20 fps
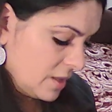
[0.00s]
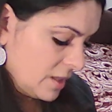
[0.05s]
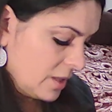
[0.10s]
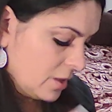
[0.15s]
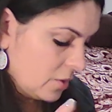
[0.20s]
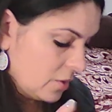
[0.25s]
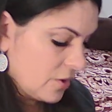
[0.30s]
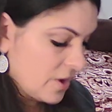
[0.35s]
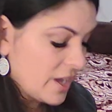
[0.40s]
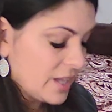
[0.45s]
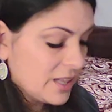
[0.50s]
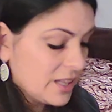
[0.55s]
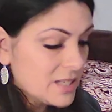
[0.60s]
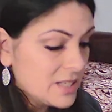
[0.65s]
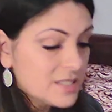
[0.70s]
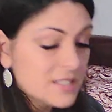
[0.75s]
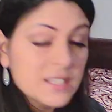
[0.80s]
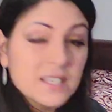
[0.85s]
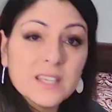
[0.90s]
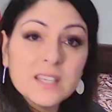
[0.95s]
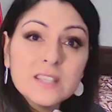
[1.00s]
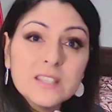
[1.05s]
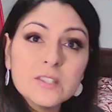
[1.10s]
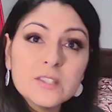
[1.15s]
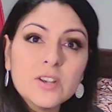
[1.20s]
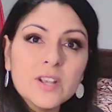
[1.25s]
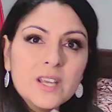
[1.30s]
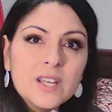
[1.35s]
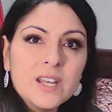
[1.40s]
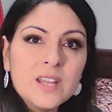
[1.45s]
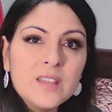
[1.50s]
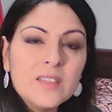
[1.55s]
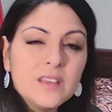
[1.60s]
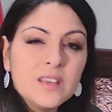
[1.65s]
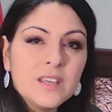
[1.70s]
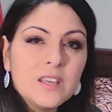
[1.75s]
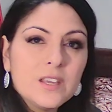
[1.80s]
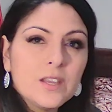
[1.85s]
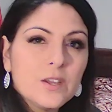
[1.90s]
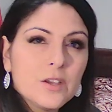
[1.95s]
All right, let's see. Is there
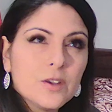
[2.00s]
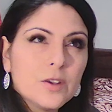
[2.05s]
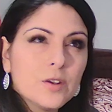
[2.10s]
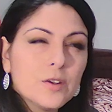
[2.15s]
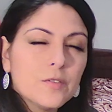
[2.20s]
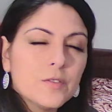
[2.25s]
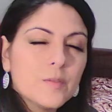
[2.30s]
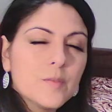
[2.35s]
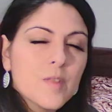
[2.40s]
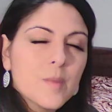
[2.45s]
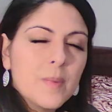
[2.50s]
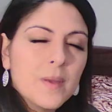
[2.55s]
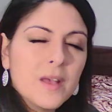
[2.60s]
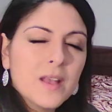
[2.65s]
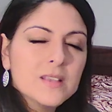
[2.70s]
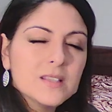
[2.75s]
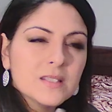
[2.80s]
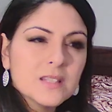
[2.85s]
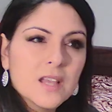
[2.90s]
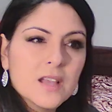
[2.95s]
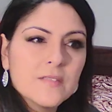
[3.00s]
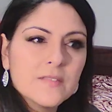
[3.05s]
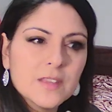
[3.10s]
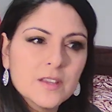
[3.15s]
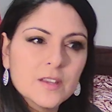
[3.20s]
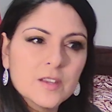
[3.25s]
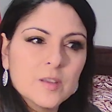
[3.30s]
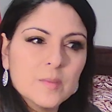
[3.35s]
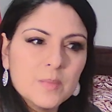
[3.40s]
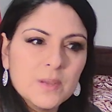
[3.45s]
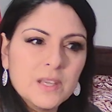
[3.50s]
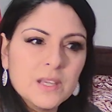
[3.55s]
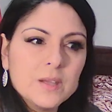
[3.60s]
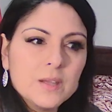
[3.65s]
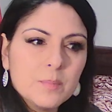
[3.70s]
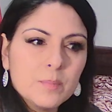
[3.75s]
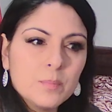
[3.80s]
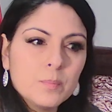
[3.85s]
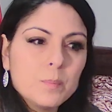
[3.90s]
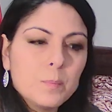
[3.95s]
anything here from the past life that could
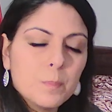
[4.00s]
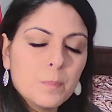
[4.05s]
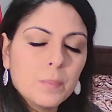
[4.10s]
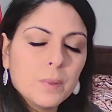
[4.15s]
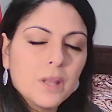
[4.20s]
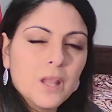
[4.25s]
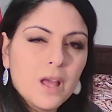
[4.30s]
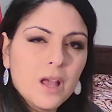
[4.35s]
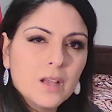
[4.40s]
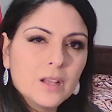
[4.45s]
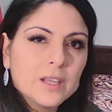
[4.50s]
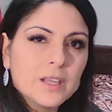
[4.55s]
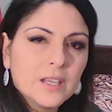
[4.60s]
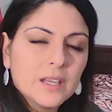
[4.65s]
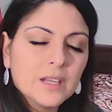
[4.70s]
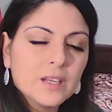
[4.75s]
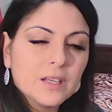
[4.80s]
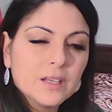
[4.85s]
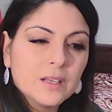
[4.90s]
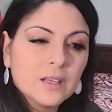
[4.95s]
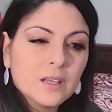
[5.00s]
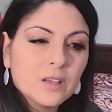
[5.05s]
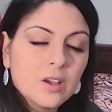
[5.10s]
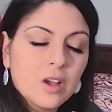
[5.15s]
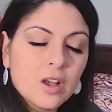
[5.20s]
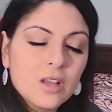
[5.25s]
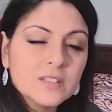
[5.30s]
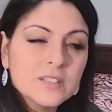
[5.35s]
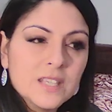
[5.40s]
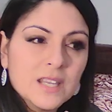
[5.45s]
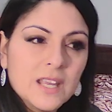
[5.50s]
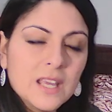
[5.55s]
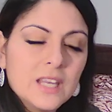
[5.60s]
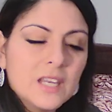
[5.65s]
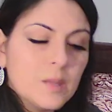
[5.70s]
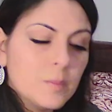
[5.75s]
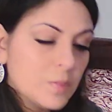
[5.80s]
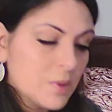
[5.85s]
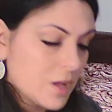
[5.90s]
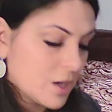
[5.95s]
be blocking, causing
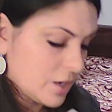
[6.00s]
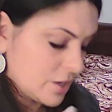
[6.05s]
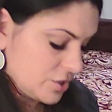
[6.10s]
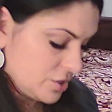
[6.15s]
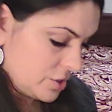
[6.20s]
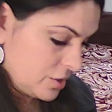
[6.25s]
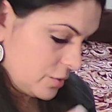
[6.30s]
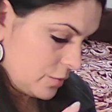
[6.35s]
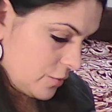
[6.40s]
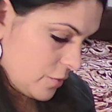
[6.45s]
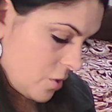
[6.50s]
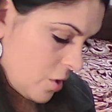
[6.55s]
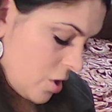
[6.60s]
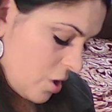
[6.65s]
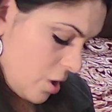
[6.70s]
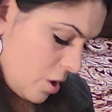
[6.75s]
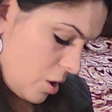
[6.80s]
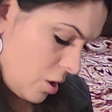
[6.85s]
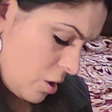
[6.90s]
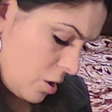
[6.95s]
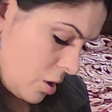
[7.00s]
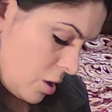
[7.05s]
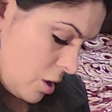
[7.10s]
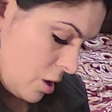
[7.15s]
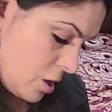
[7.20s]
any blockages for our